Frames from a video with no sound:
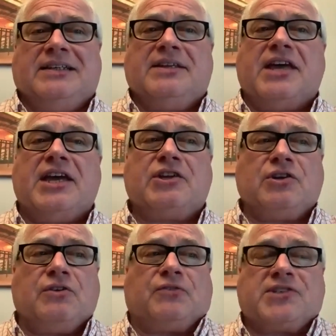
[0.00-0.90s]
Thank
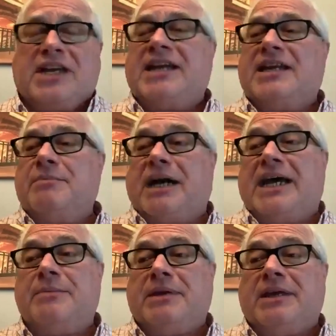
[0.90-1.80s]
you for standing
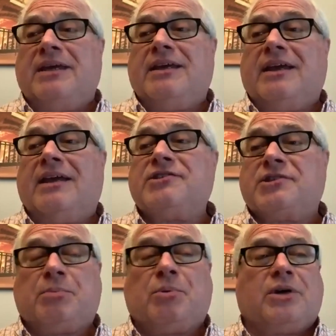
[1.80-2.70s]
by me and
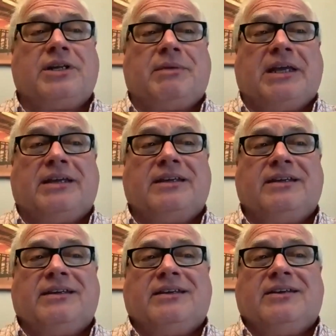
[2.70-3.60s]
supporting me.
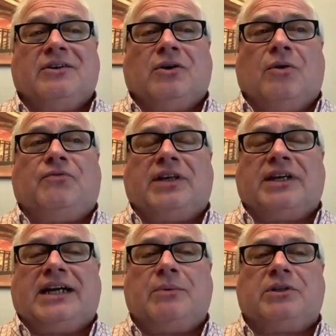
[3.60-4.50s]

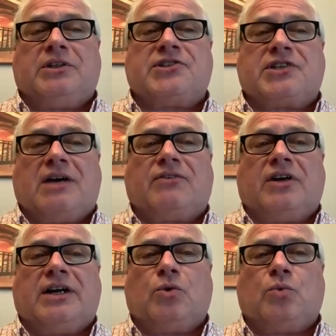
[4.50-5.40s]
Hopefully, I will discover
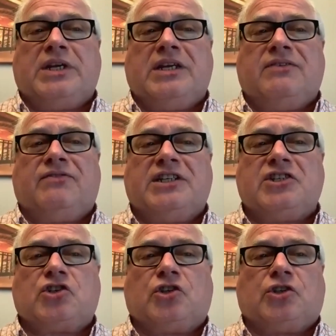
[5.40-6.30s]
how to weave
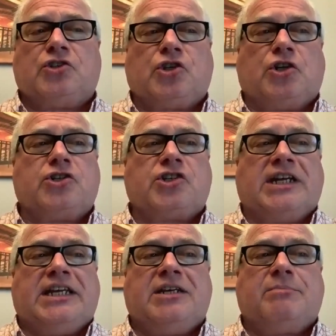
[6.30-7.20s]
digital church and
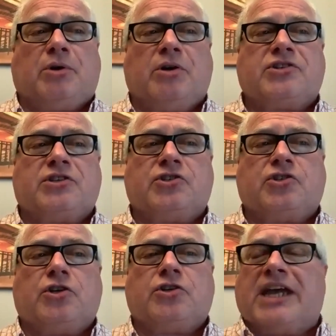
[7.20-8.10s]
in-person
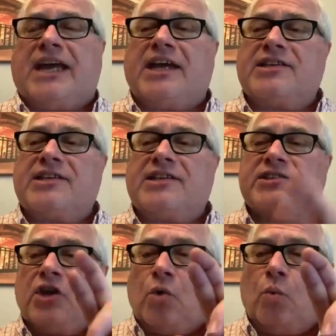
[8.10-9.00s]
church as
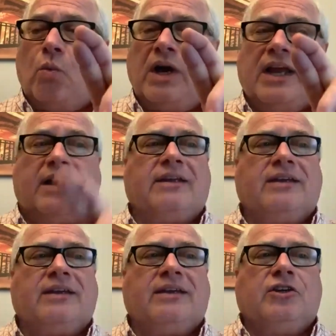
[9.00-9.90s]
one
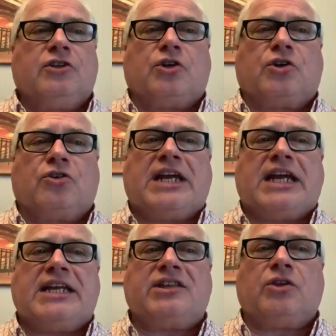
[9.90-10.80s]
to
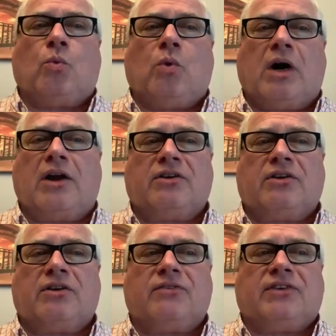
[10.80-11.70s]
create the water of life.